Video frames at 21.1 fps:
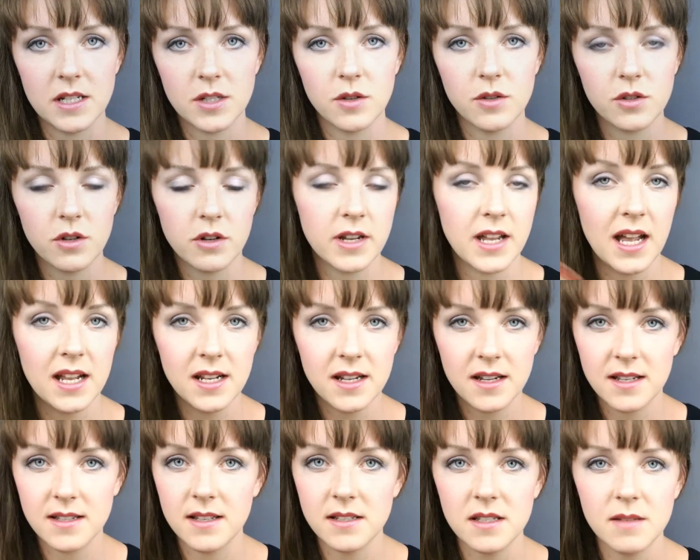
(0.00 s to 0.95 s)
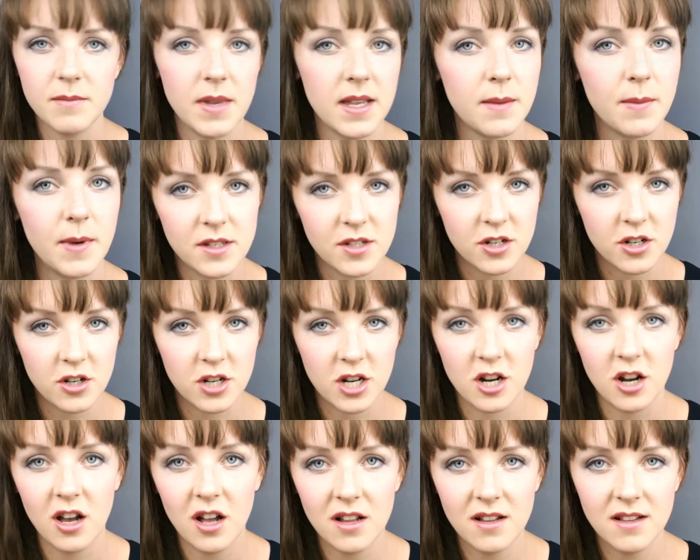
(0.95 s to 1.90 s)
So it's organic, it doesn't make my eyes
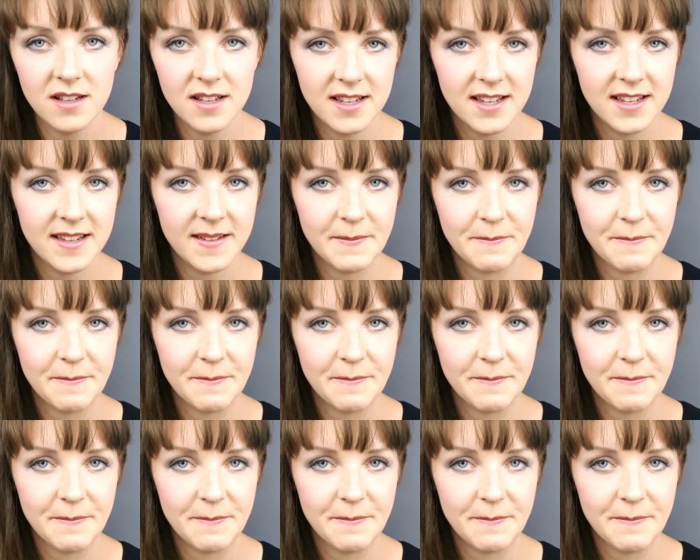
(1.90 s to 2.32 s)
hurt at all.